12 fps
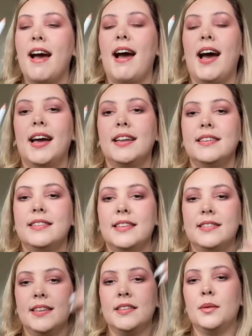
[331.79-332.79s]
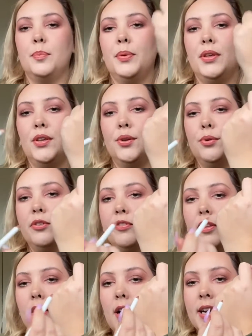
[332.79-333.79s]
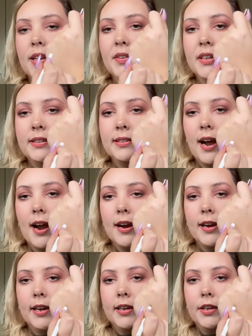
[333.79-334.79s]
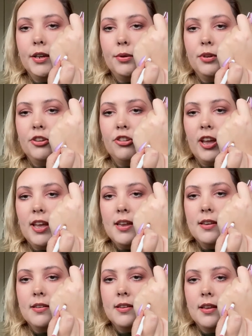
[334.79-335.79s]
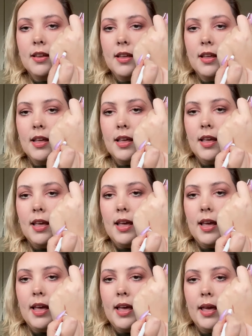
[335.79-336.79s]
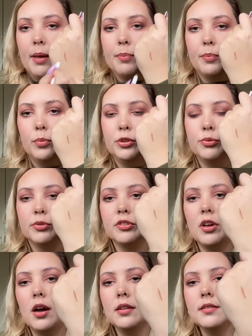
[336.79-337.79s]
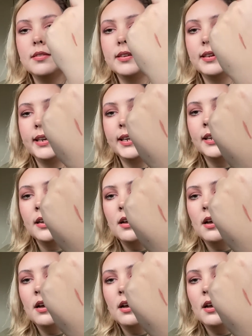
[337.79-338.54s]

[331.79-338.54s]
and this is a beautiful kind of a dark nudie shade which was constantly